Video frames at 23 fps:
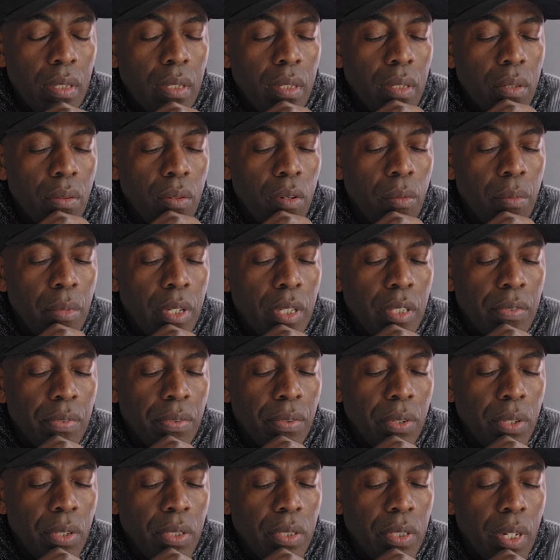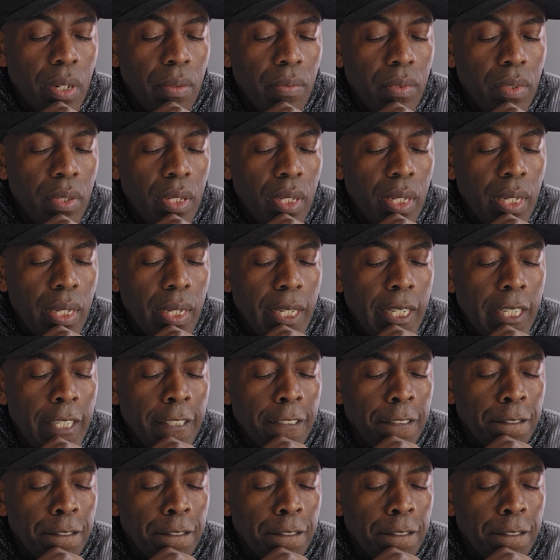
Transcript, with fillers: In Romans four seventeen.